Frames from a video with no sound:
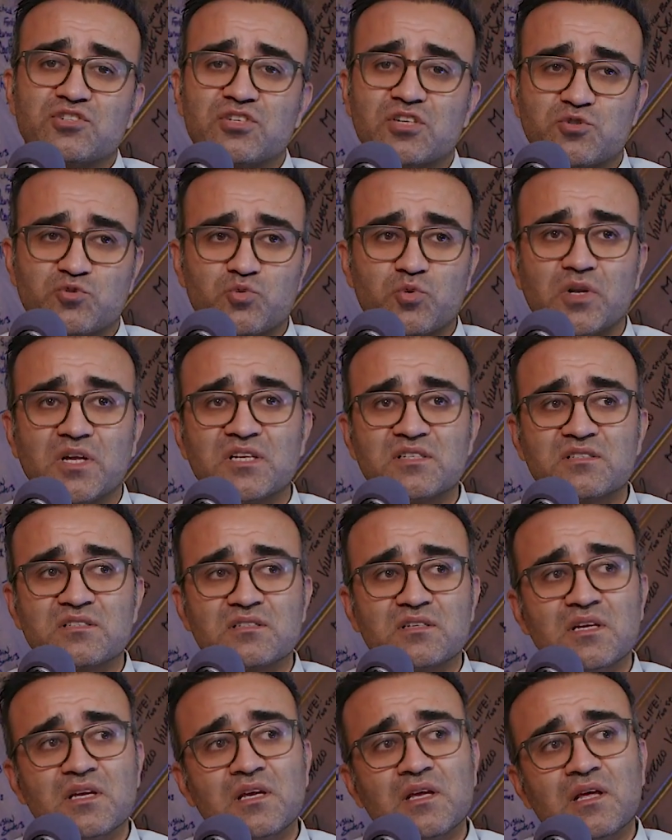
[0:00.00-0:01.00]
as well as
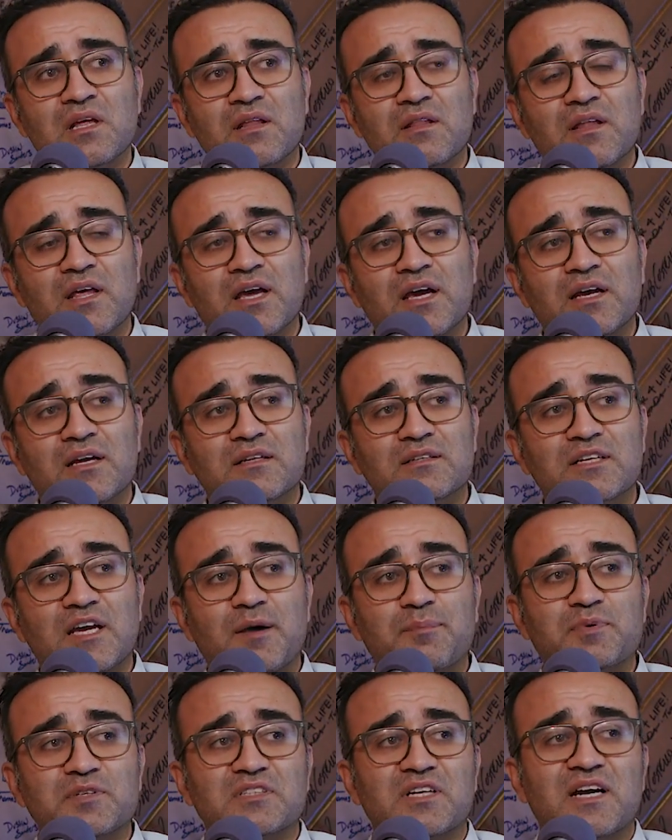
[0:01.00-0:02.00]
the
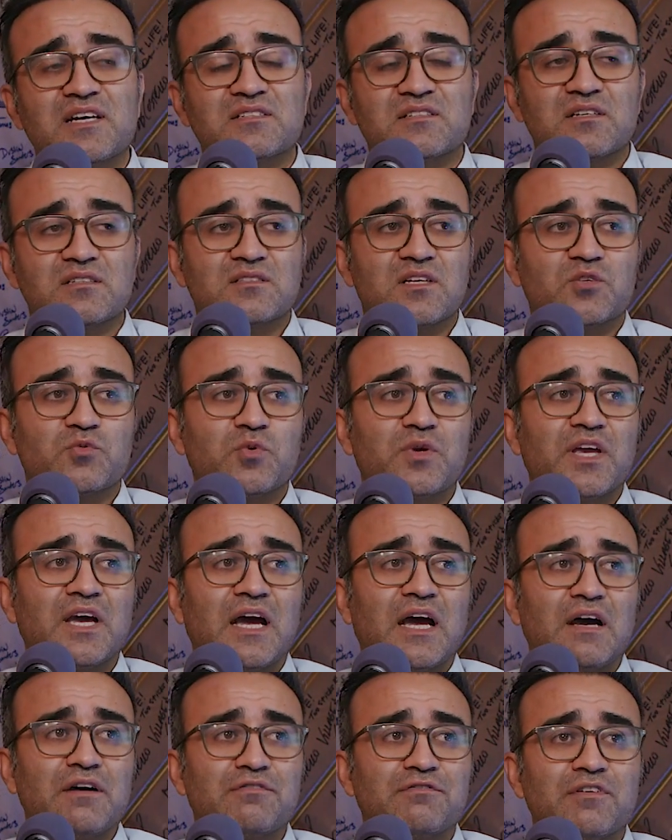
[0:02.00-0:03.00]
appetizers that we
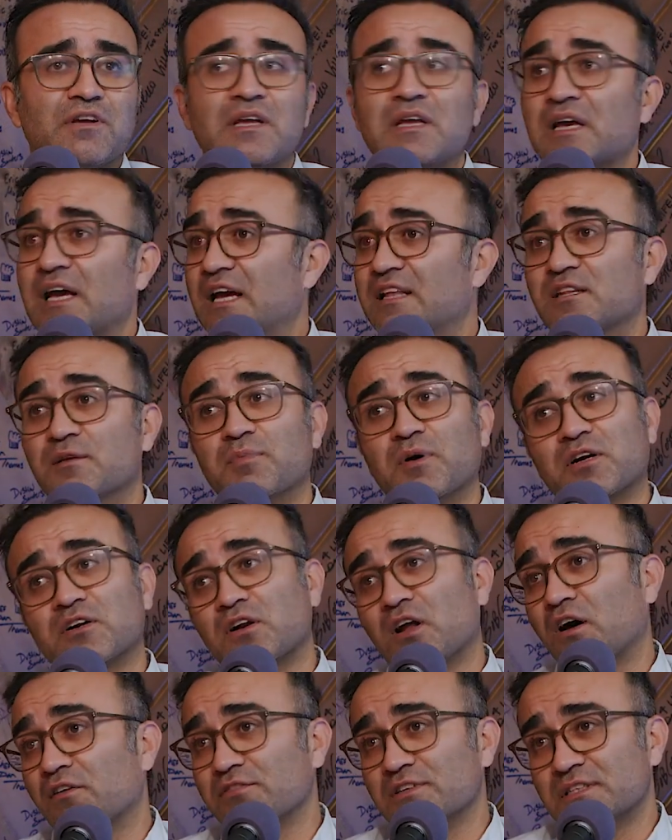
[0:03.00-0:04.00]
have, and the
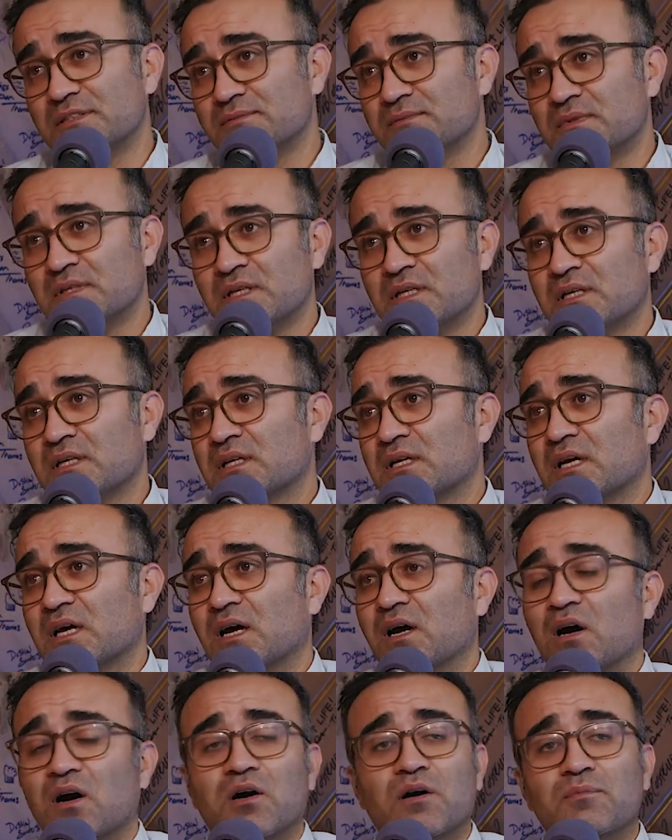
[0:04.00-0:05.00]
baklava.
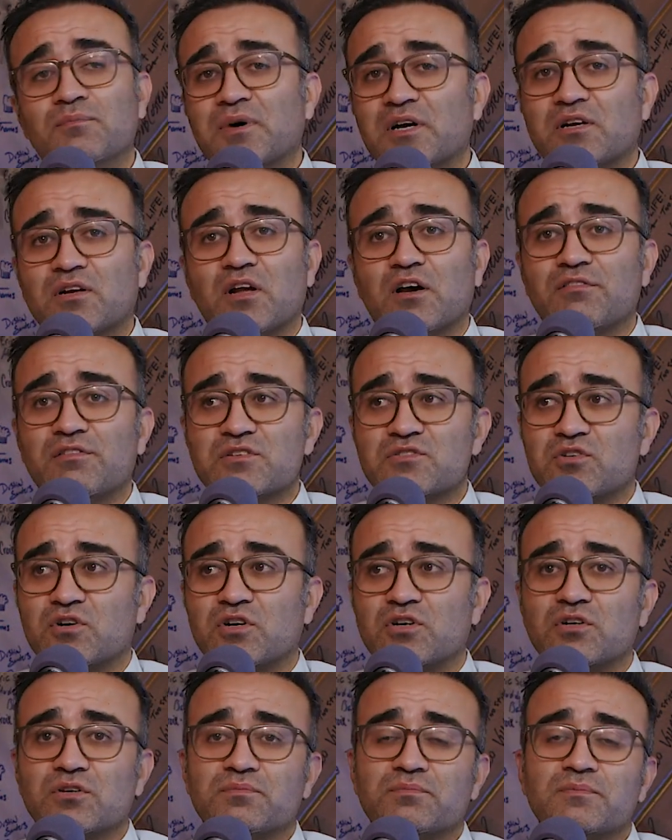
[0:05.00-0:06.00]
Baklavas
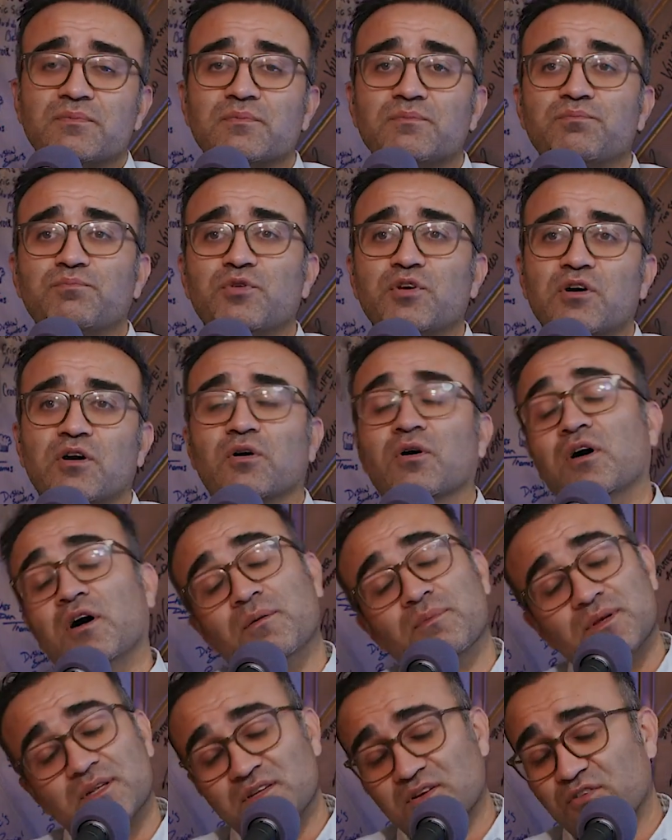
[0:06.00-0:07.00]
are I
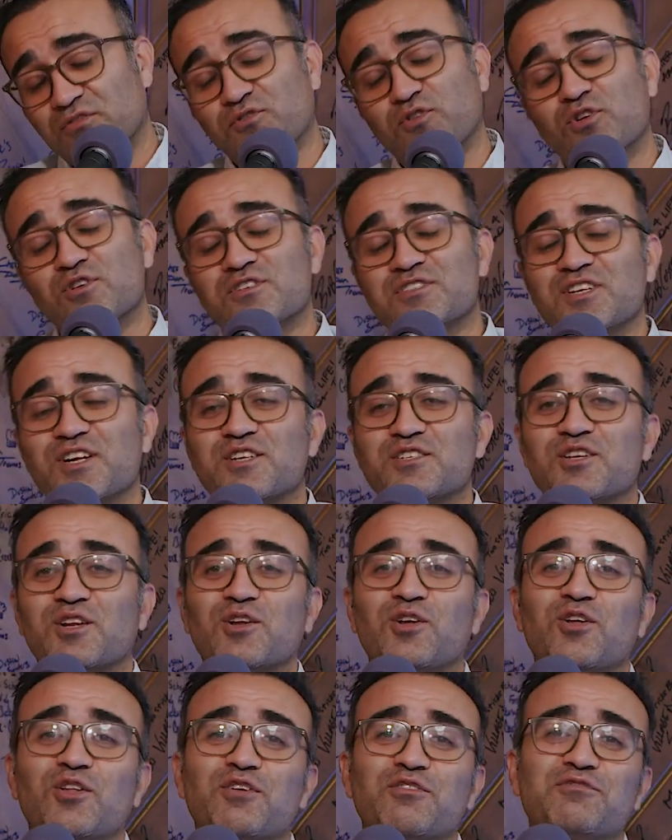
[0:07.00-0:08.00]
mean, of course there's a
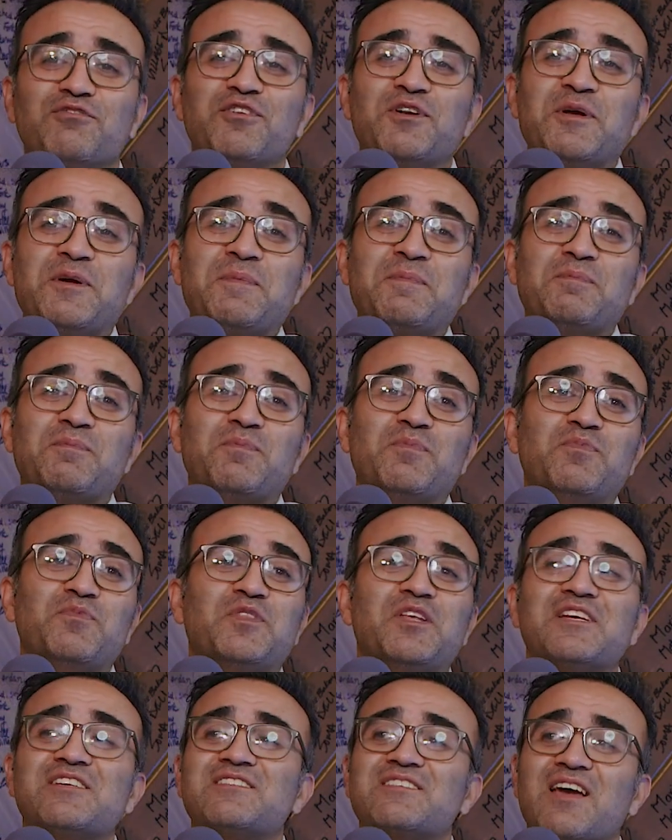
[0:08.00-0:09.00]
lot of
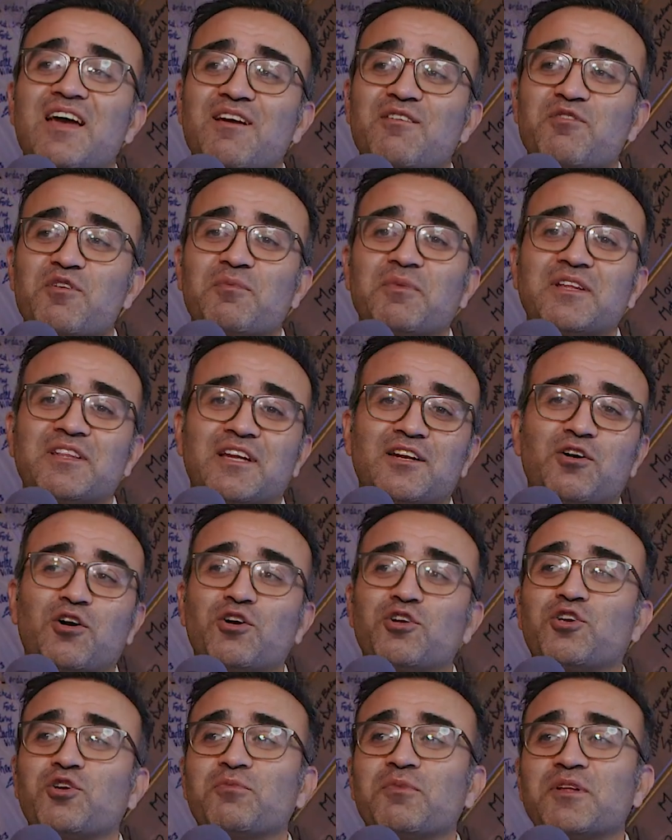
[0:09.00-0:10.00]
disagreement and
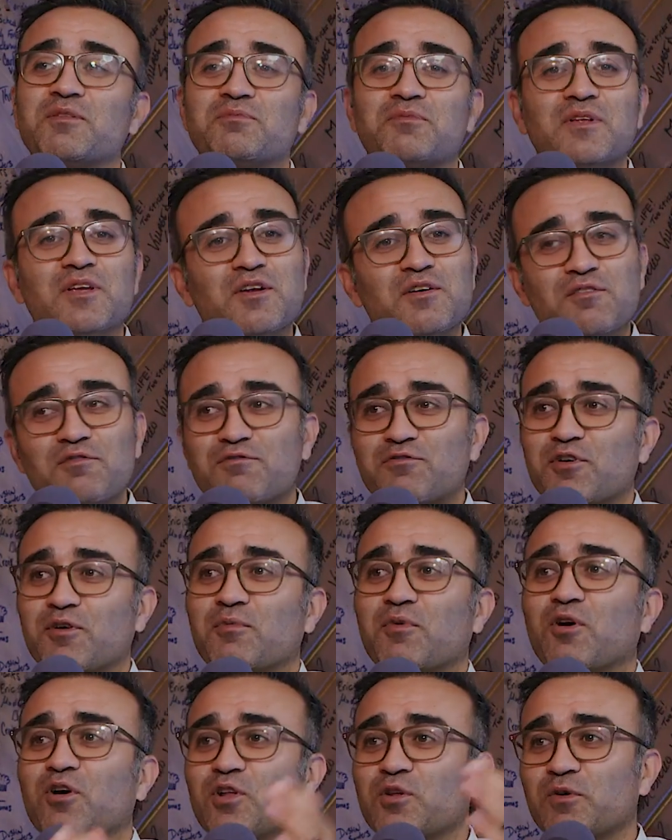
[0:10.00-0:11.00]
argument from
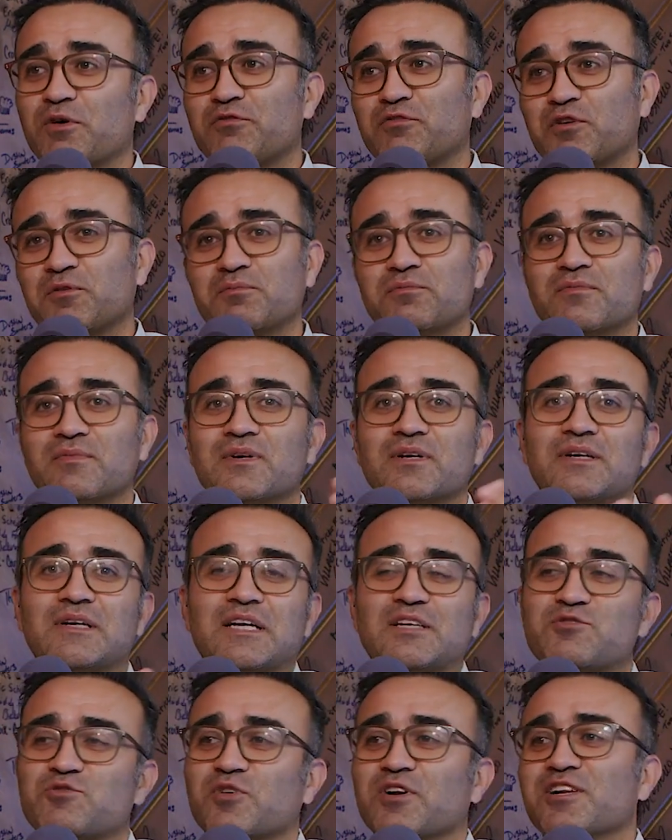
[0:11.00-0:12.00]
all the way from
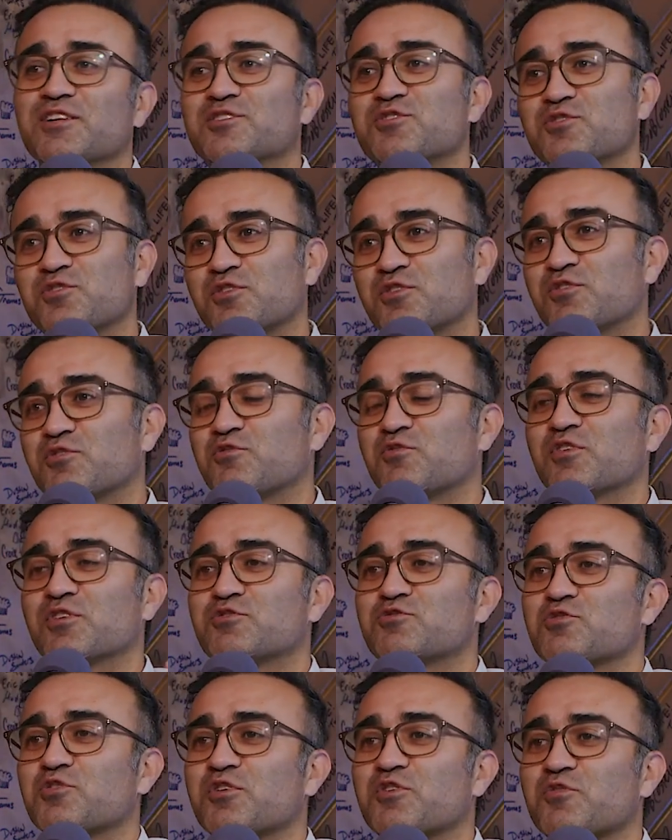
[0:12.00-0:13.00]
Israel
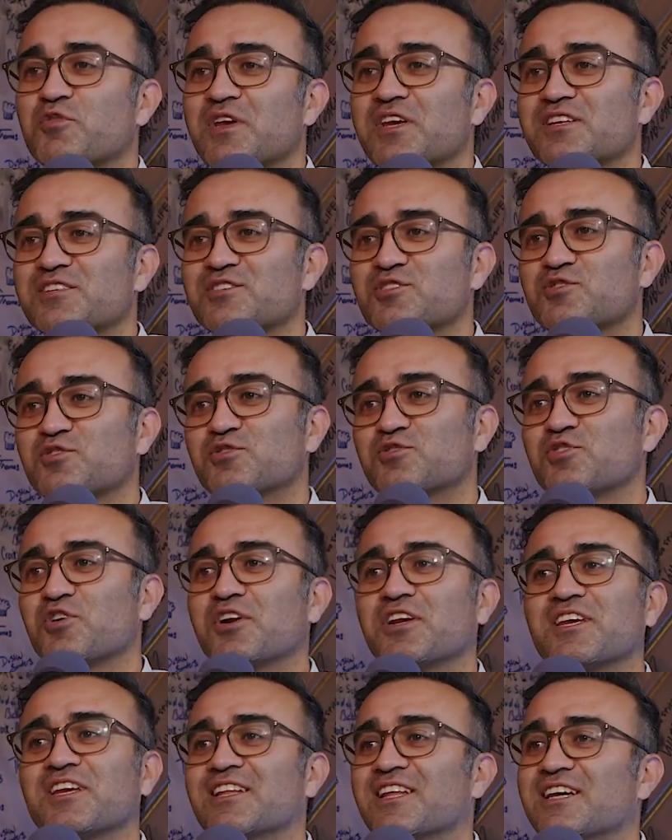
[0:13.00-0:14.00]
to Greece to
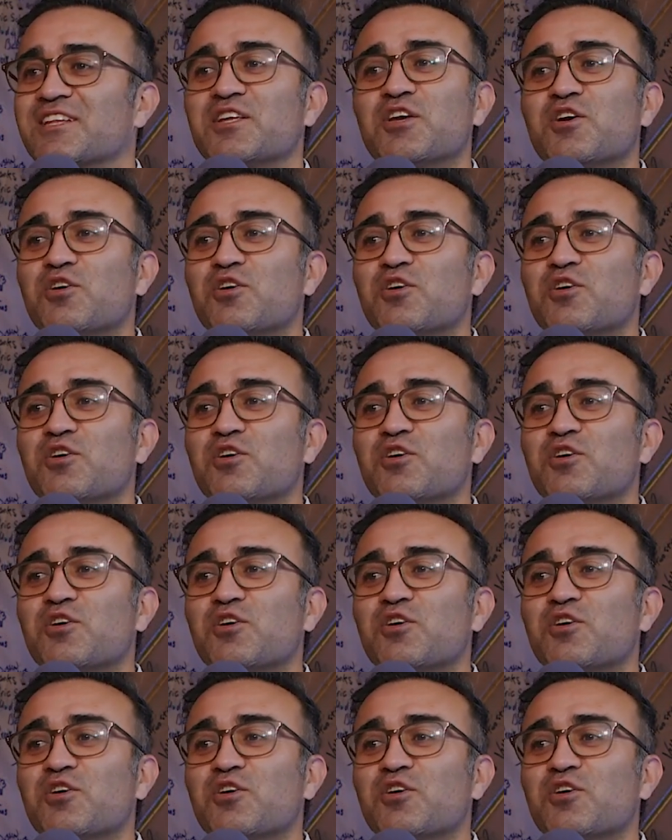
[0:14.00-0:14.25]
Turkey, that